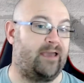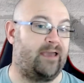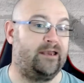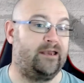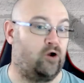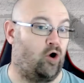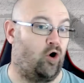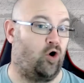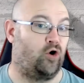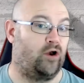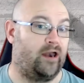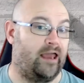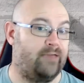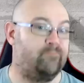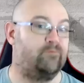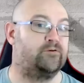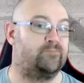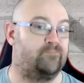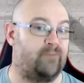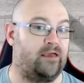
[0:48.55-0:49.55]
page on
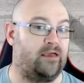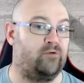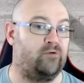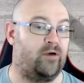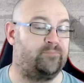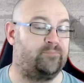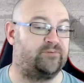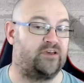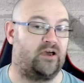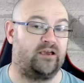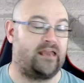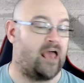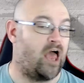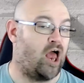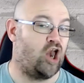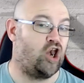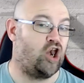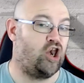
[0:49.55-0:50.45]
Labour's main website.